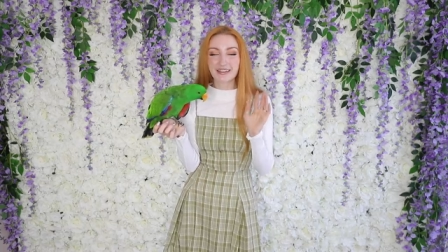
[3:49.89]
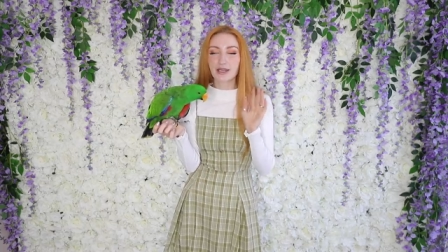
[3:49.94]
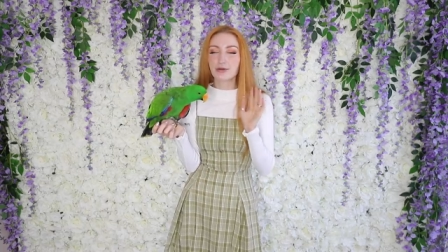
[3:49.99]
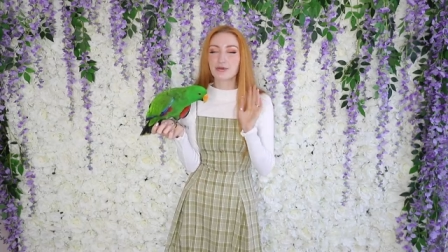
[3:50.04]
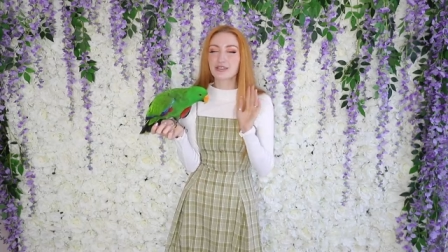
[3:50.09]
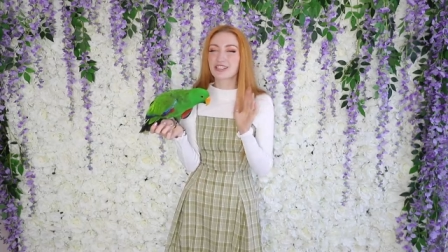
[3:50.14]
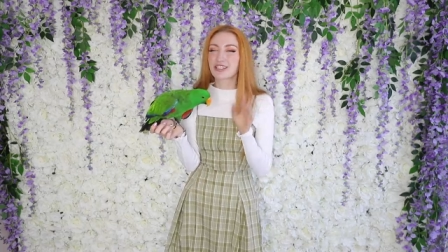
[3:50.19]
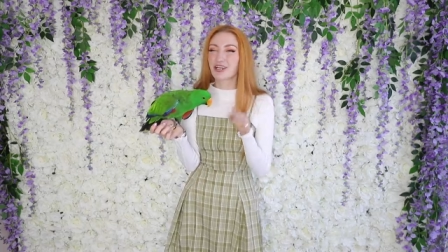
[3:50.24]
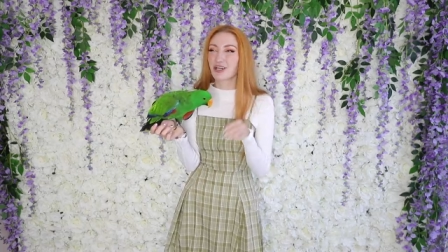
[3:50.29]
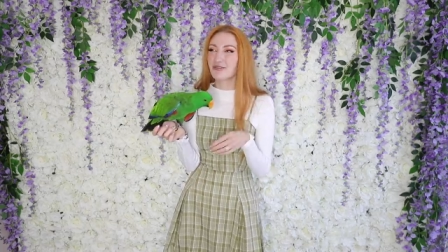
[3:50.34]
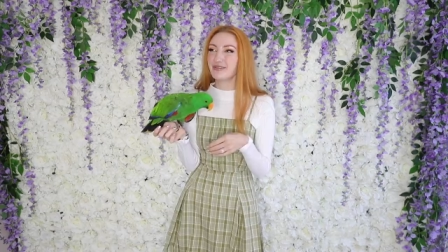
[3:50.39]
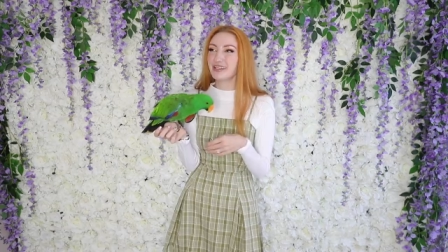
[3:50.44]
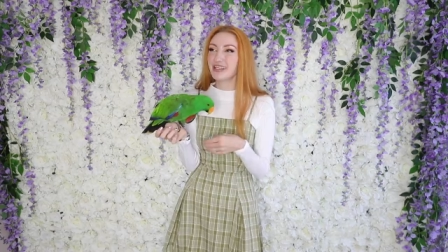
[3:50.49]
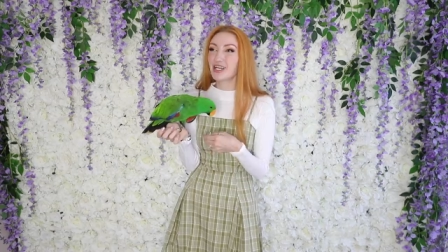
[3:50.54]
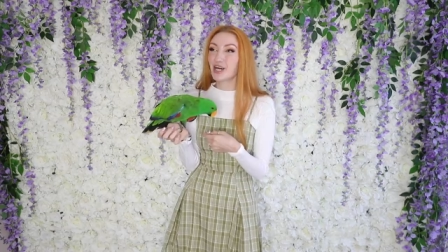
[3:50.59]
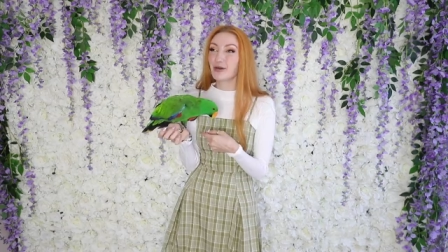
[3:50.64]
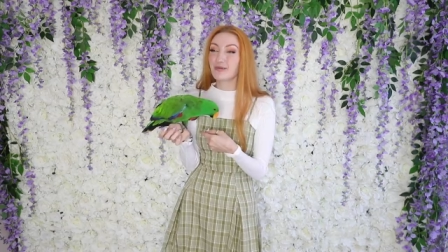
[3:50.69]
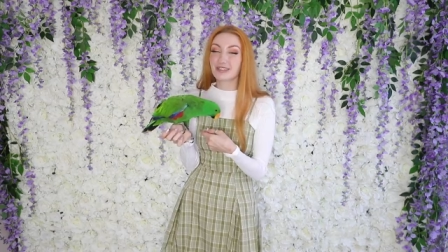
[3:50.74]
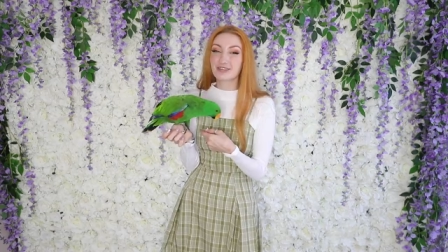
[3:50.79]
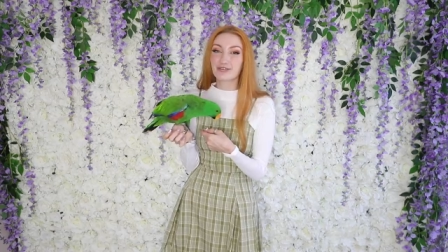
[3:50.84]
there were so many
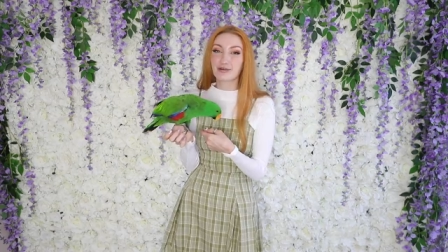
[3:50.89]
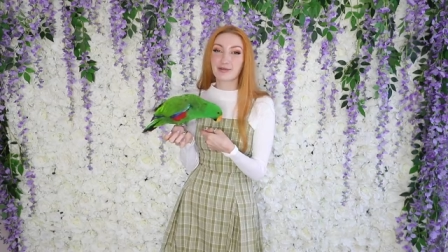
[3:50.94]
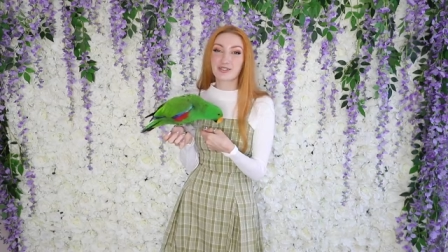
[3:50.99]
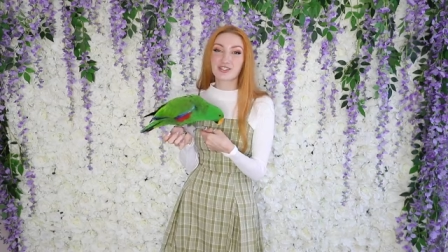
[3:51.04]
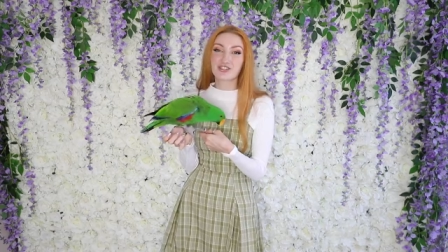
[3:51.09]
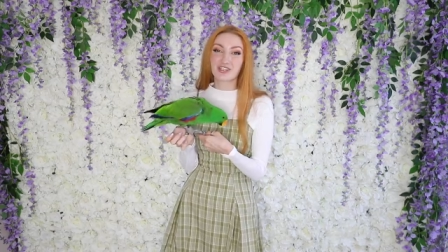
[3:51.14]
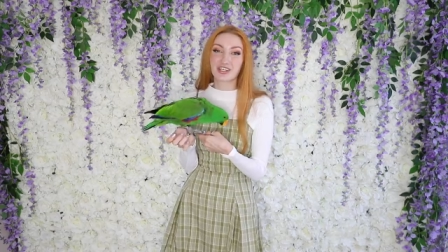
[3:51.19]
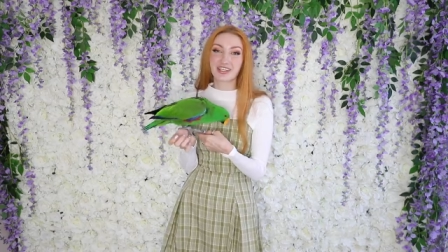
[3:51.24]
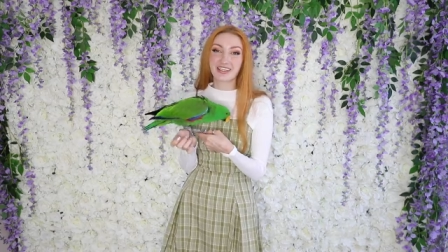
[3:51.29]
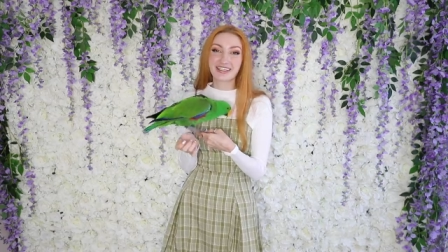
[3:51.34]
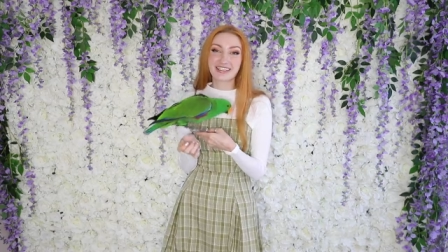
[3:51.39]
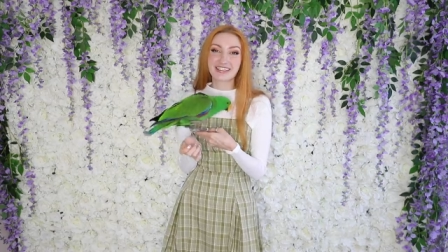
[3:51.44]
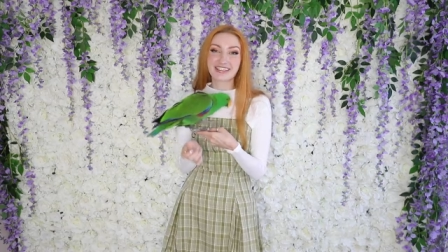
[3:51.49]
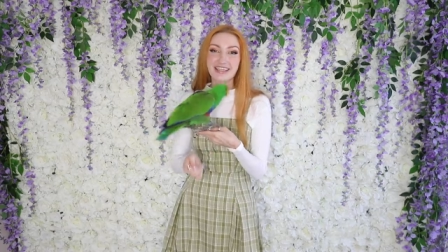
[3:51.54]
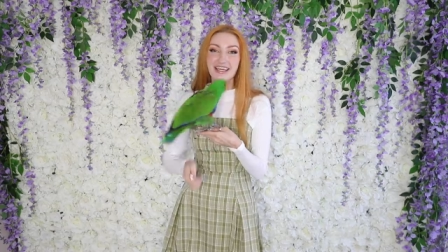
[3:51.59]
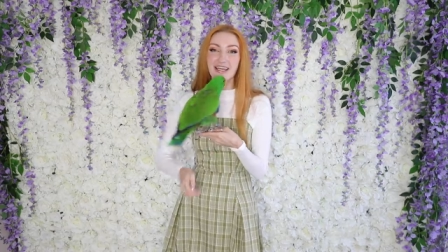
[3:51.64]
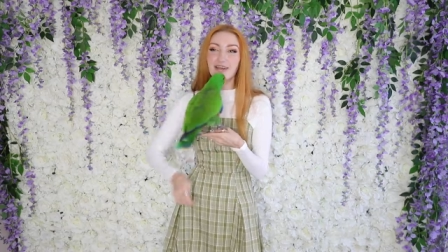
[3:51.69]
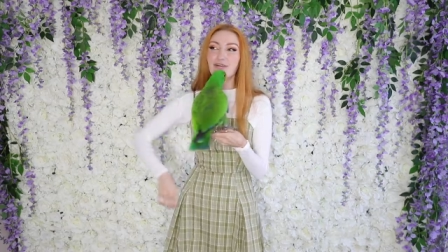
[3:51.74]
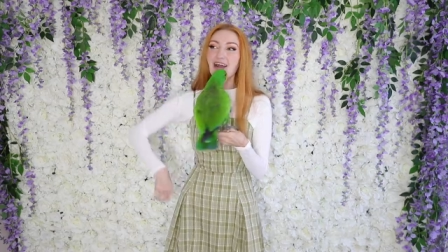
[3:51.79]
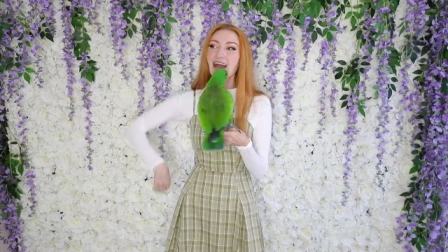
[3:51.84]
comments from Australians
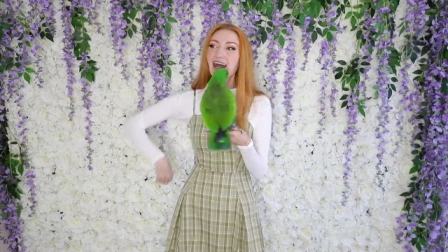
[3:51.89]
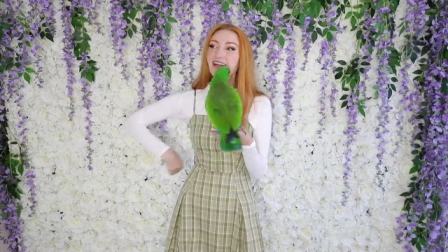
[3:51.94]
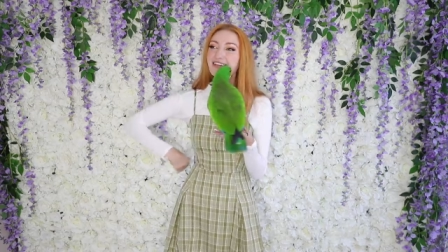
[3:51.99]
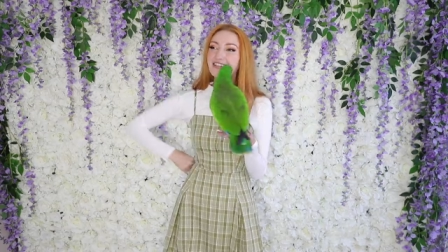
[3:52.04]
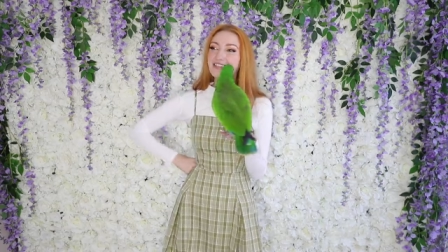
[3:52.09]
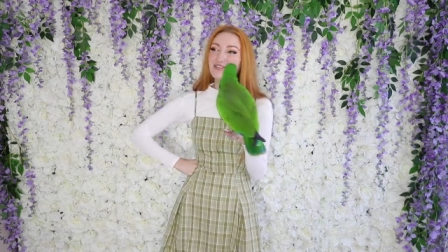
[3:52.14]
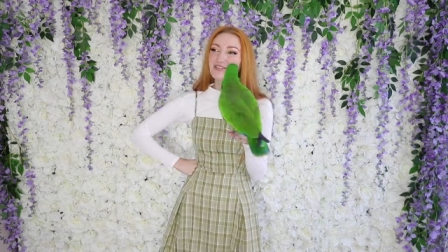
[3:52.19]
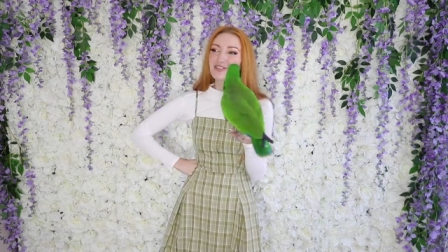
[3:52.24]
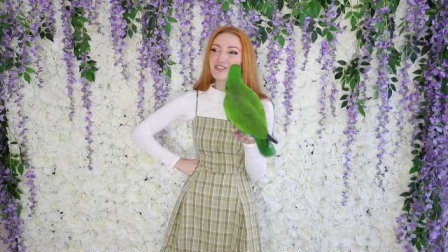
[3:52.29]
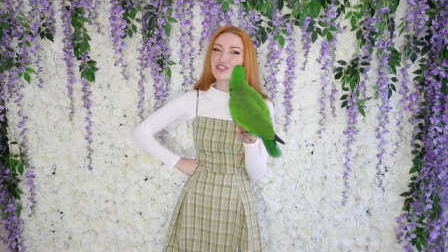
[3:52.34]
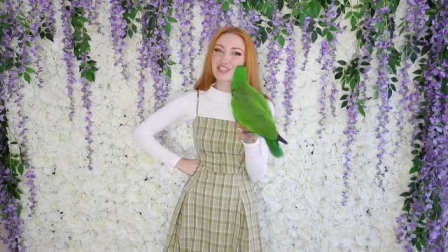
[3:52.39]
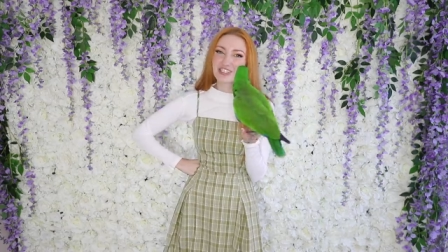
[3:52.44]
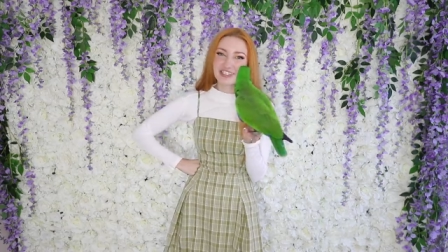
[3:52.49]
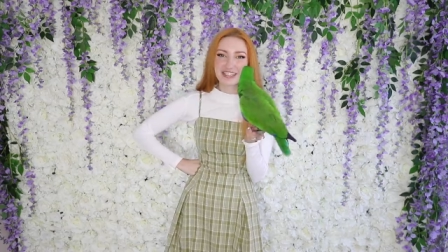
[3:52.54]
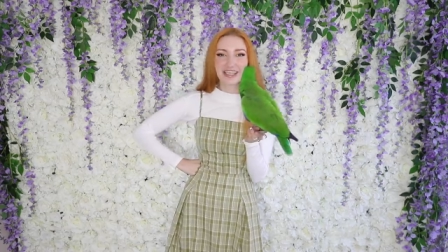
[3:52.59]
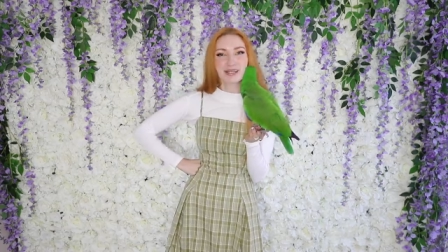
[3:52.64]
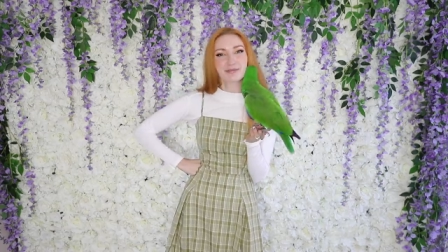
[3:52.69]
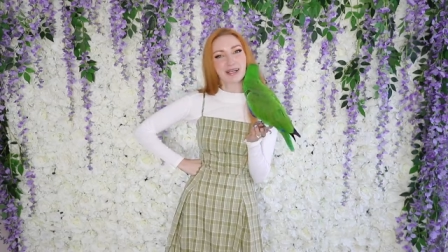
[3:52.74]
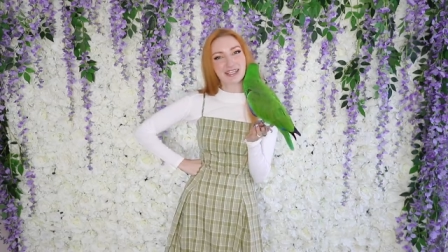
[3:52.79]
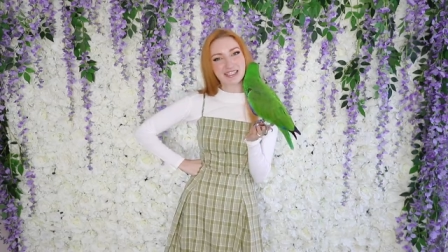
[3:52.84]
saying, wow, this looks just
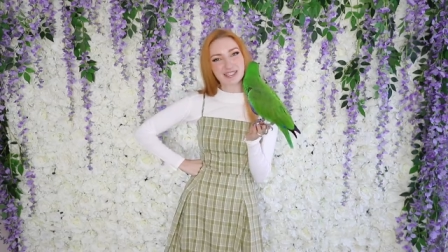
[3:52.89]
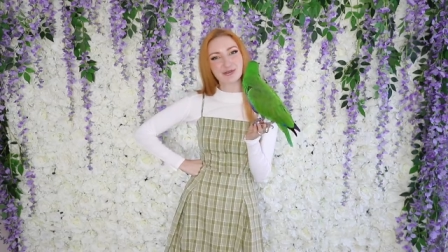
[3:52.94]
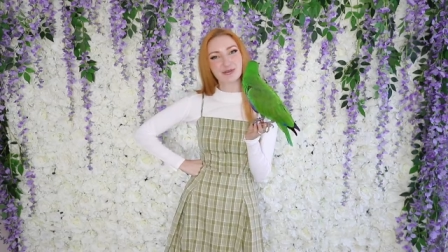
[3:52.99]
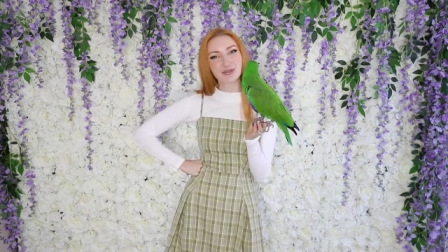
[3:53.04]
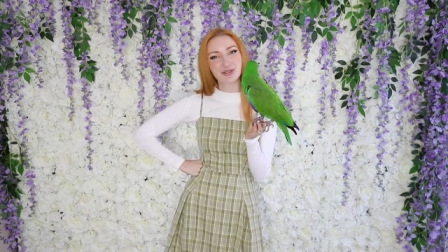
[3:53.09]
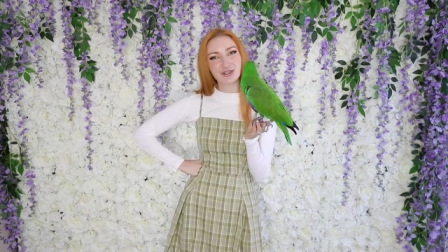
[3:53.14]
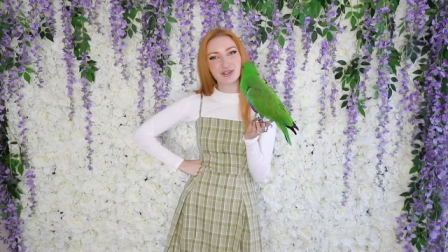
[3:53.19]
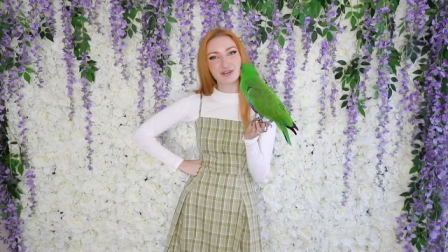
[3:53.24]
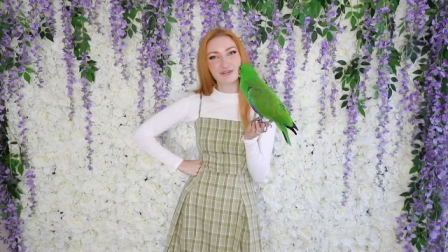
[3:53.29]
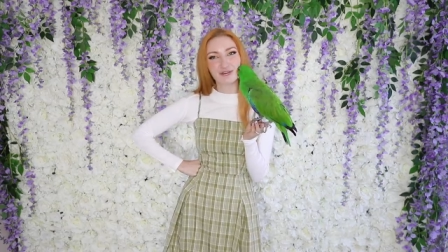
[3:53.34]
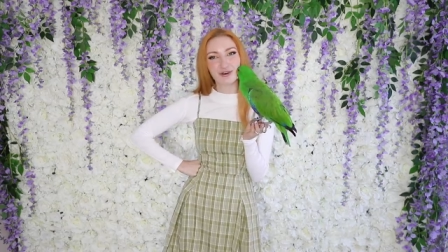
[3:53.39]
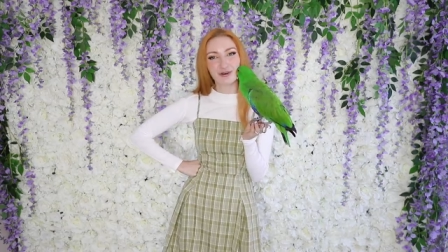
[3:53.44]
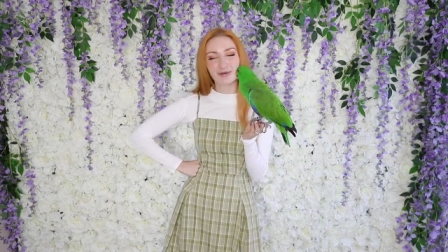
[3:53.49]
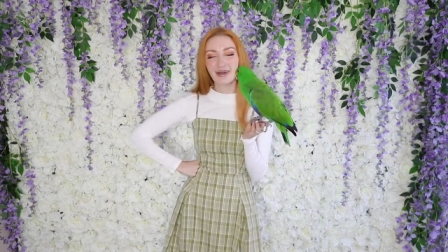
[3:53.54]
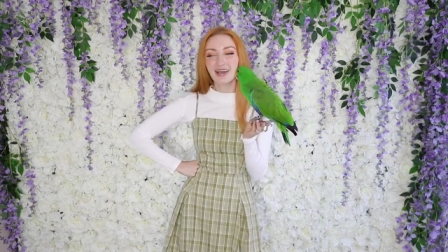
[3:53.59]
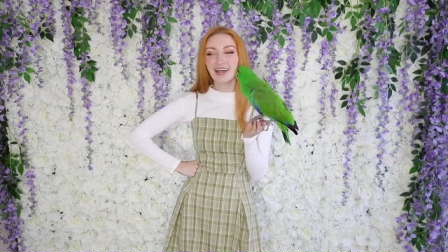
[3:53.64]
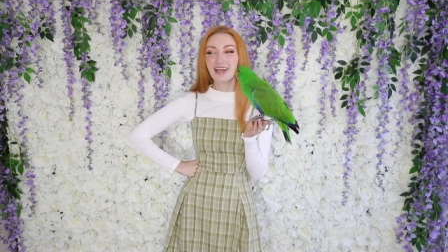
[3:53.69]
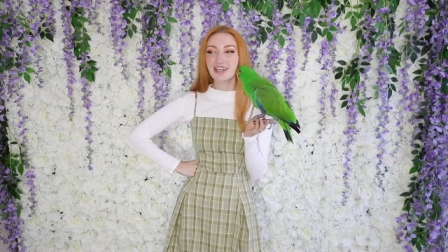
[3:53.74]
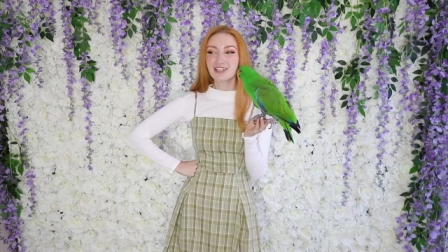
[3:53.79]
like my school uniform.